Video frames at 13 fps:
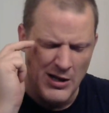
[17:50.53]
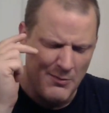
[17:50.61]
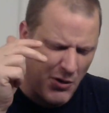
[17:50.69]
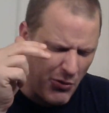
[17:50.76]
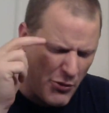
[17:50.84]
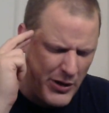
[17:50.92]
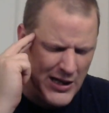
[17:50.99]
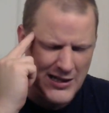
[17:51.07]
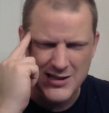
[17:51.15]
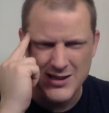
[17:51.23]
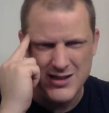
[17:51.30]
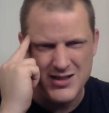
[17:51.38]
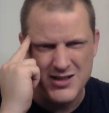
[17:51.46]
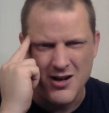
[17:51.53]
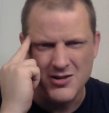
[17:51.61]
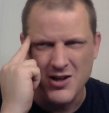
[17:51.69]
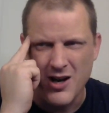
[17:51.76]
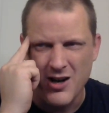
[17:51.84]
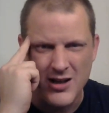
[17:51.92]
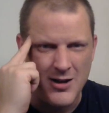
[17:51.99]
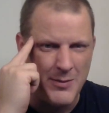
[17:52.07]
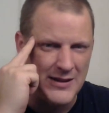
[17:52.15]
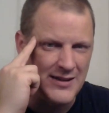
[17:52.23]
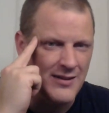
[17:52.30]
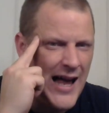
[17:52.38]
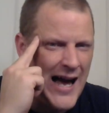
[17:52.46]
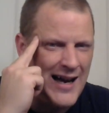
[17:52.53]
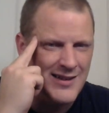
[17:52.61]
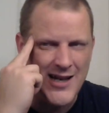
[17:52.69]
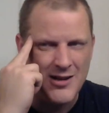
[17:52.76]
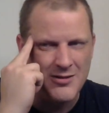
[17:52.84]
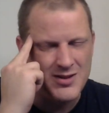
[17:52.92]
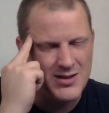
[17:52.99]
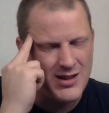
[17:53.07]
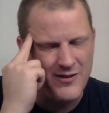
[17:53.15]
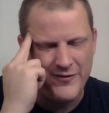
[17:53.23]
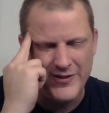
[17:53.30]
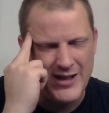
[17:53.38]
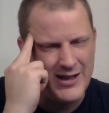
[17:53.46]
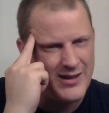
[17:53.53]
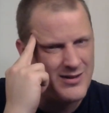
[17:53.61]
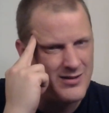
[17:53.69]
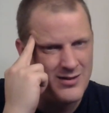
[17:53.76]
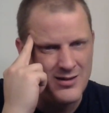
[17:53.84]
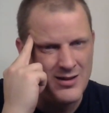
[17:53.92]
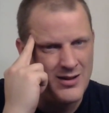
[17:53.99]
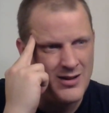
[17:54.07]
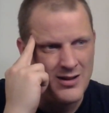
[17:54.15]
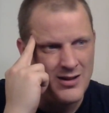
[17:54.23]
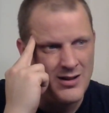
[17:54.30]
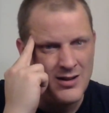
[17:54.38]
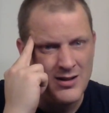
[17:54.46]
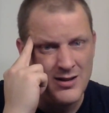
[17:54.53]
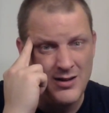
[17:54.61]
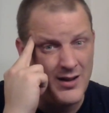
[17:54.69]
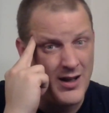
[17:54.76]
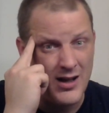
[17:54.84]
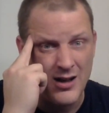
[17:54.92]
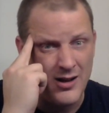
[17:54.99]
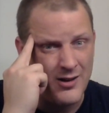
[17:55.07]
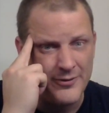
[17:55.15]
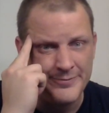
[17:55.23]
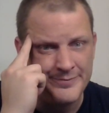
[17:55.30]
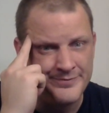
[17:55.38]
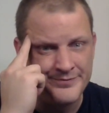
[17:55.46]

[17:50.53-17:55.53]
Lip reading: But when we get to the start talking about the lockdown stuff, like, no.